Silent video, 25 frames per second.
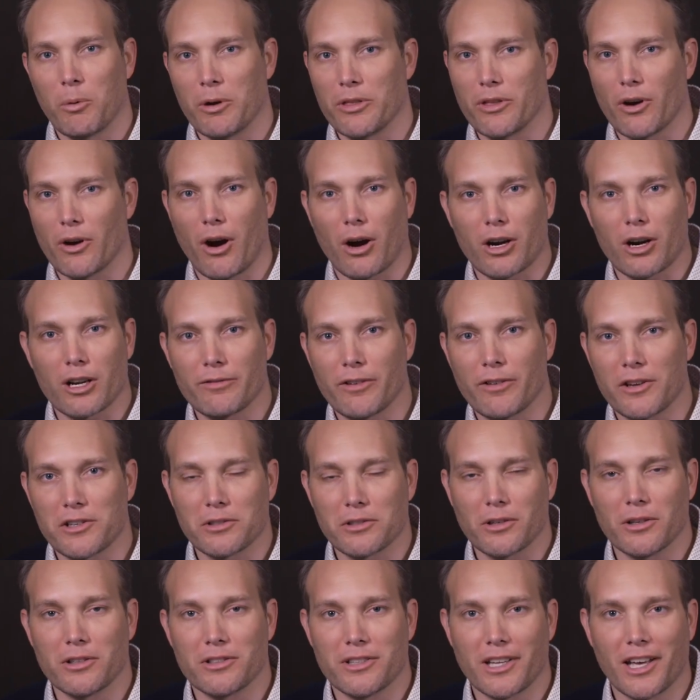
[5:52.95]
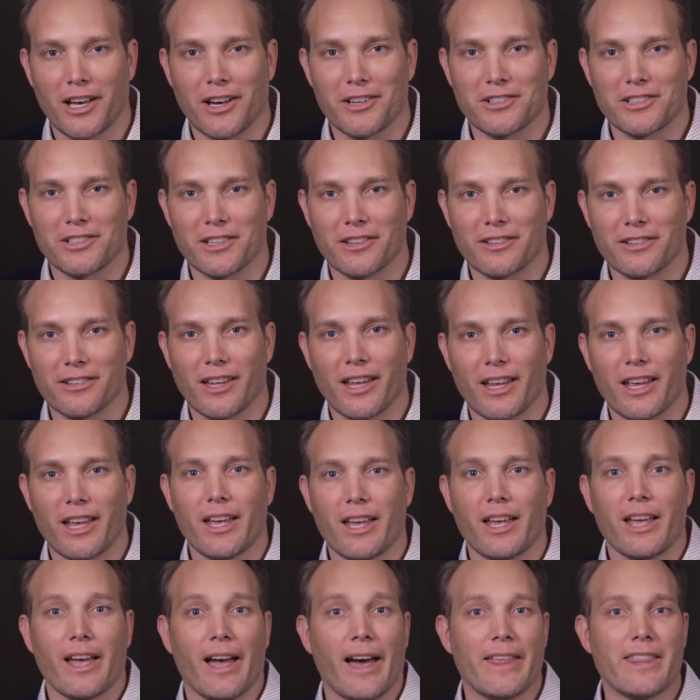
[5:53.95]
with artificial intelligence,
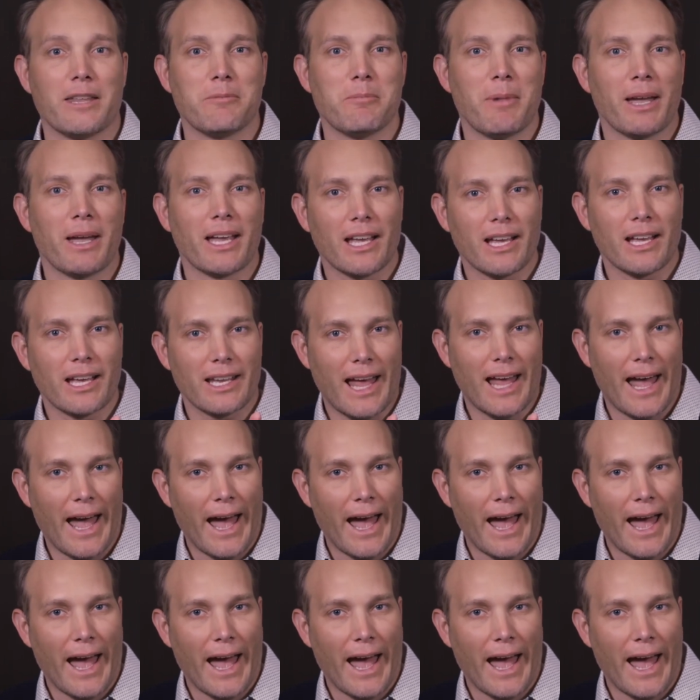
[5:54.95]
and then making it